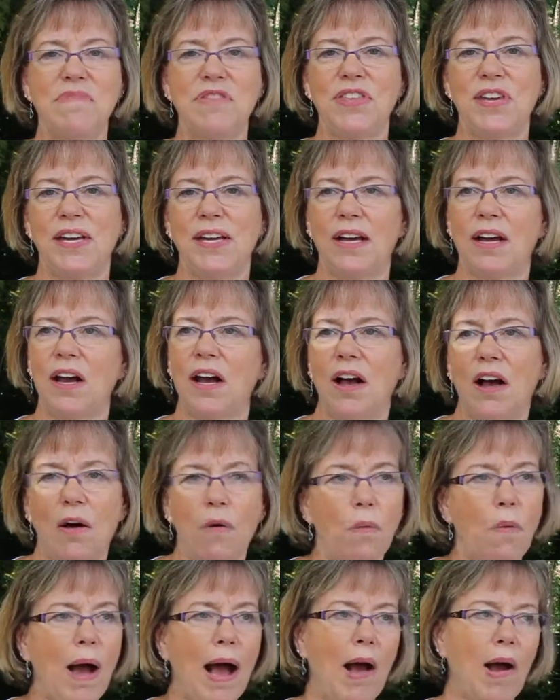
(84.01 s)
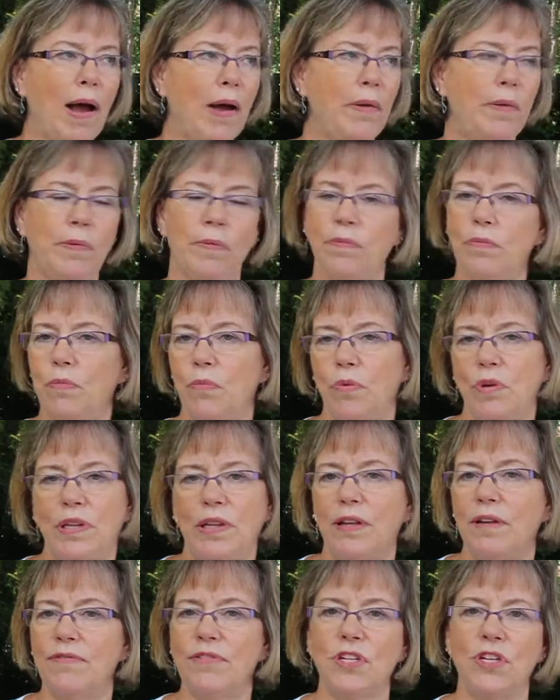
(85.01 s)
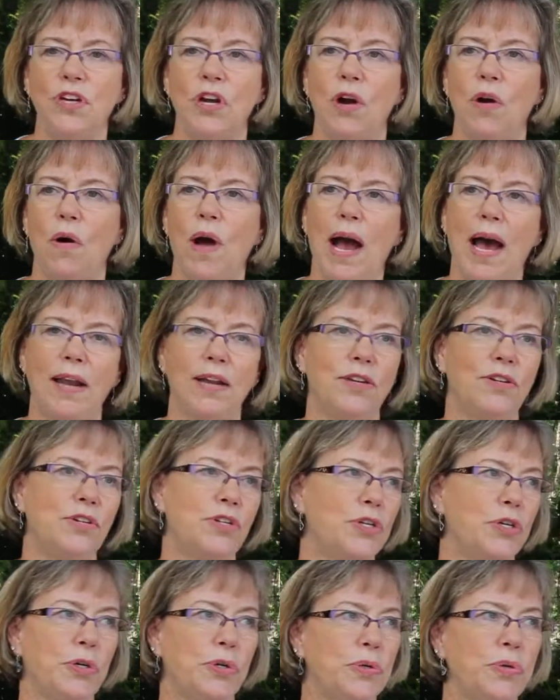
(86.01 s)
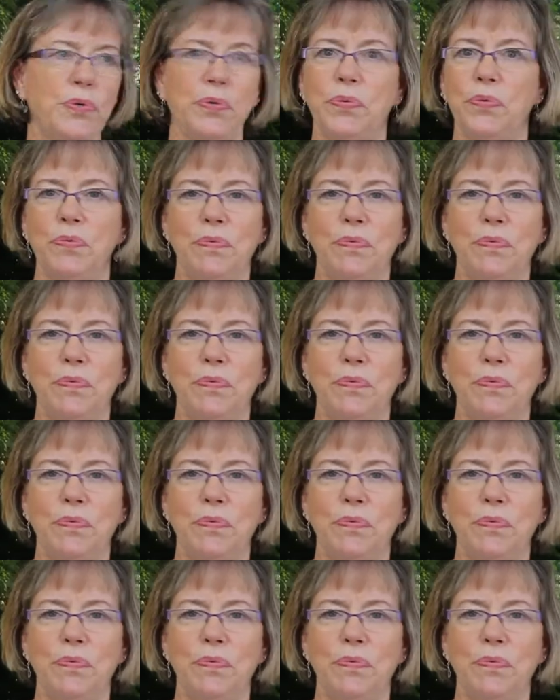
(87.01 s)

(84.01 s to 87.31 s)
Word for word: think, uh, wow, I would love to know how to do